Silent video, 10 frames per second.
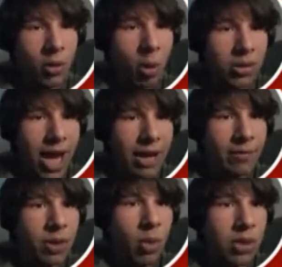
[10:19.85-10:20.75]
What was what
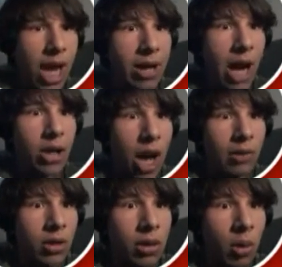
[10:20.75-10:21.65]
was that? What was that?
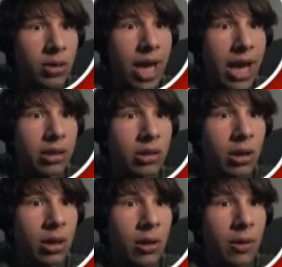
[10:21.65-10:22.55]
I saw. What was
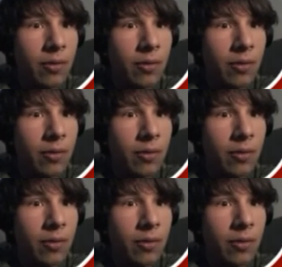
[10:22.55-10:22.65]
that?